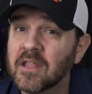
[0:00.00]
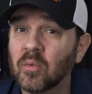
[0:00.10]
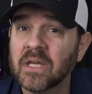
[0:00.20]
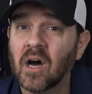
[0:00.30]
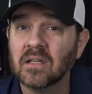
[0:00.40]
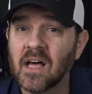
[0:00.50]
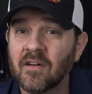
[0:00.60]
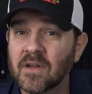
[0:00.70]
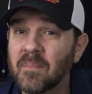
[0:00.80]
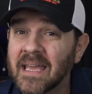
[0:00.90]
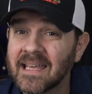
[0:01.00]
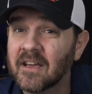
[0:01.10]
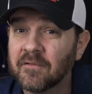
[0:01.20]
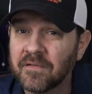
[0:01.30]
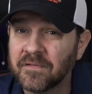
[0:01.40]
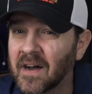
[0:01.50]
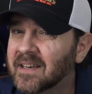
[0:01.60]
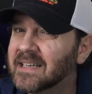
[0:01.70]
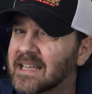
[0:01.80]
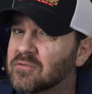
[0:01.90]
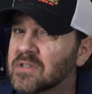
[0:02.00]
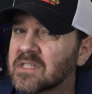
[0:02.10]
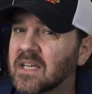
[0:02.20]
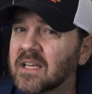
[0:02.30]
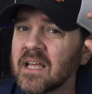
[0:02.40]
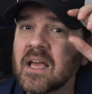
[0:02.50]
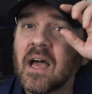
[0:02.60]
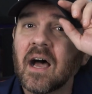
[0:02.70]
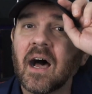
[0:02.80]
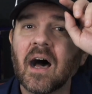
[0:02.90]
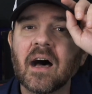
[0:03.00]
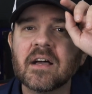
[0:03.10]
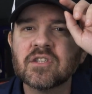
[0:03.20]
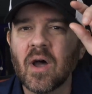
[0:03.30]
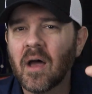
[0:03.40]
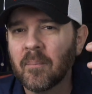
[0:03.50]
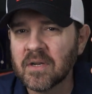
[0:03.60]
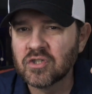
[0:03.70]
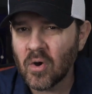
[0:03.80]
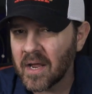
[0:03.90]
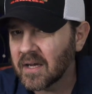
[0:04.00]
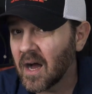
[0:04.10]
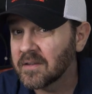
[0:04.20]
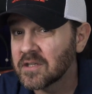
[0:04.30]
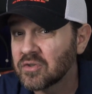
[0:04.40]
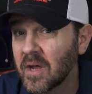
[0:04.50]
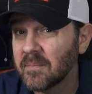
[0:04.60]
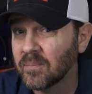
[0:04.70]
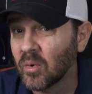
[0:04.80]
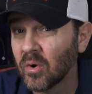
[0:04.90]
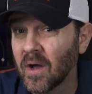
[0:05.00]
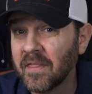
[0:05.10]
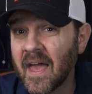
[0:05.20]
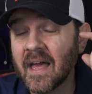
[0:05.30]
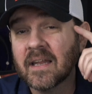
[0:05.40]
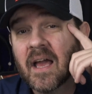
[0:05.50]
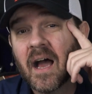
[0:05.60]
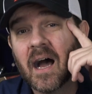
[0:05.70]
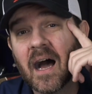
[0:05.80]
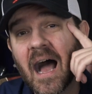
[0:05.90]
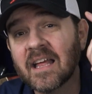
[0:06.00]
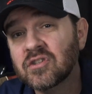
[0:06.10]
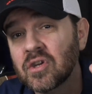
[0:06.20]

that we all love and making it fun and interesting. So I'm going to try to concentrate more on that. I